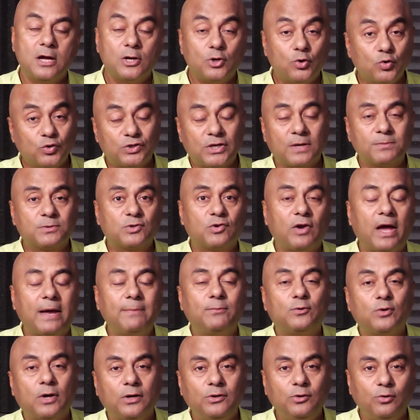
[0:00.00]
Do
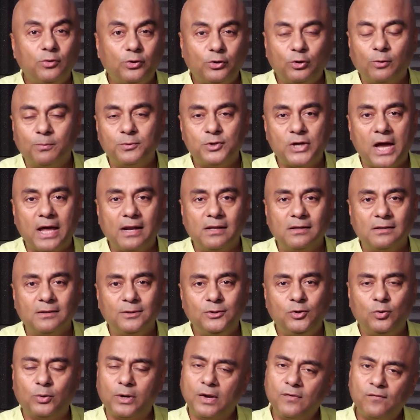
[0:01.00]
subscribe to our YouTube channel.
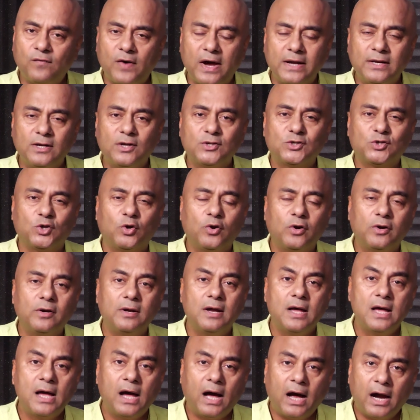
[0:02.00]
You can find us on
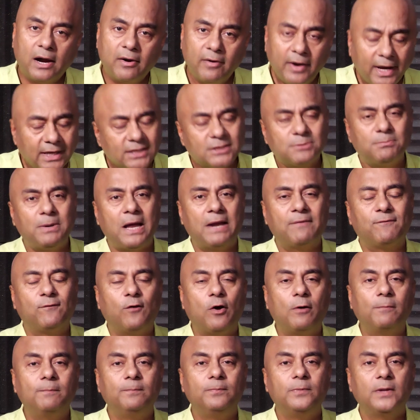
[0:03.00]
our X
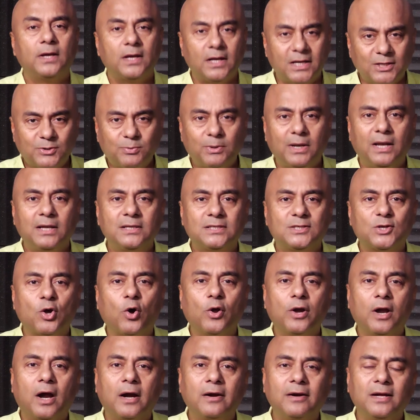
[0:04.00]
platform as well as
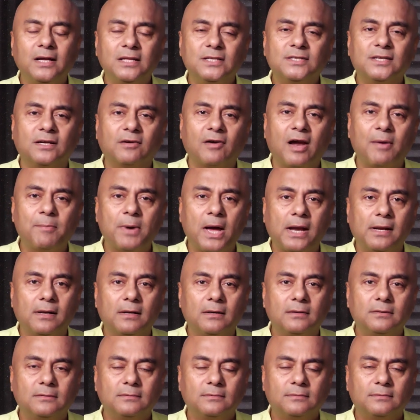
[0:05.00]
on our Instagram handle.